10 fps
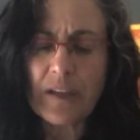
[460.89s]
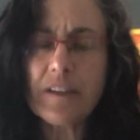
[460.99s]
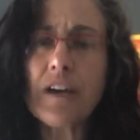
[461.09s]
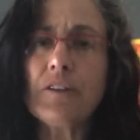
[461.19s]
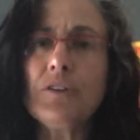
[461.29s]

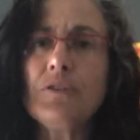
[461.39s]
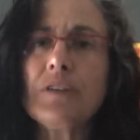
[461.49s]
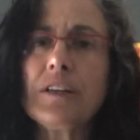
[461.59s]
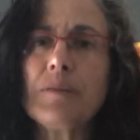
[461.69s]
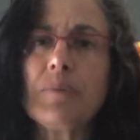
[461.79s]
Now you
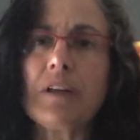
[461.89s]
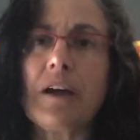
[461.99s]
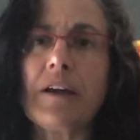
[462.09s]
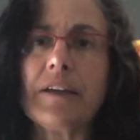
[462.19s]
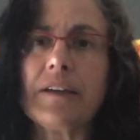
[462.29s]
can
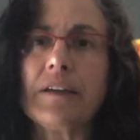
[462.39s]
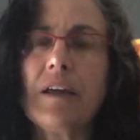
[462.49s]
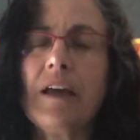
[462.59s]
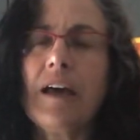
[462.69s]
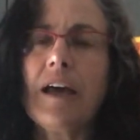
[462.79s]
apply
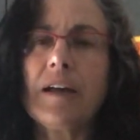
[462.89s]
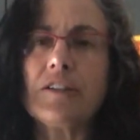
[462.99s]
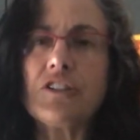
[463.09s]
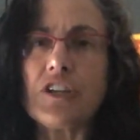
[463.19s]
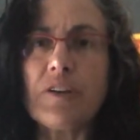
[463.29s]

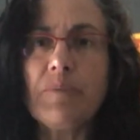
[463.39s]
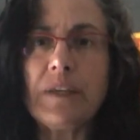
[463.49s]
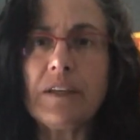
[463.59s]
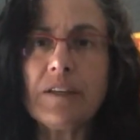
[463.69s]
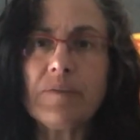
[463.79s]
gel
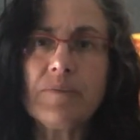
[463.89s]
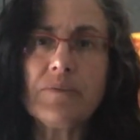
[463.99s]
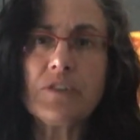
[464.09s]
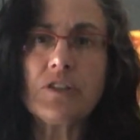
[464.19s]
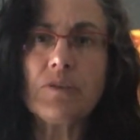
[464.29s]

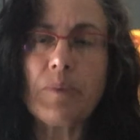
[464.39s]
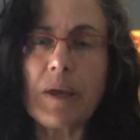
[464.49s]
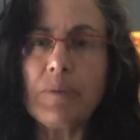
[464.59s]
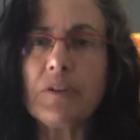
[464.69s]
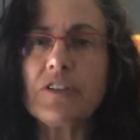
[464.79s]
medium to
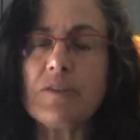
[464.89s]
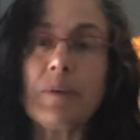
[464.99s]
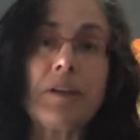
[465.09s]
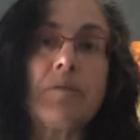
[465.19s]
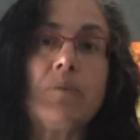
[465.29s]
paper to
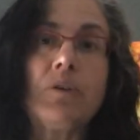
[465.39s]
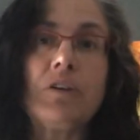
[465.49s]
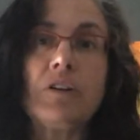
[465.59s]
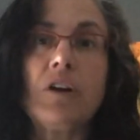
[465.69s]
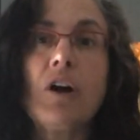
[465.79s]
make it
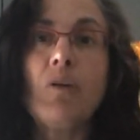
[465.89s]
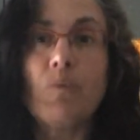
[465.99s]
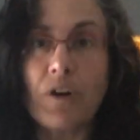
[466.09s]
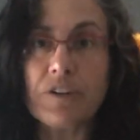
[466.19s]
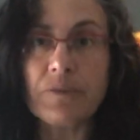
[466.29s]
more
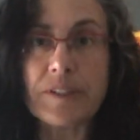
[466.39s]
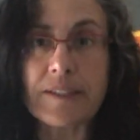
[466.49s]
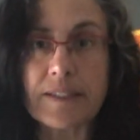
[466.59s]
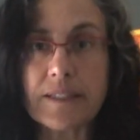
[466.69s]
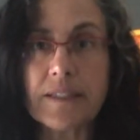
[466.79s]
water
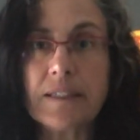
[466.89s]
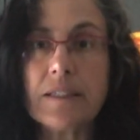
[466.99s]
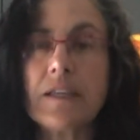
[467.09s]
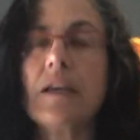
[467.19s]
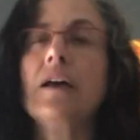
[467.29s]
resistant.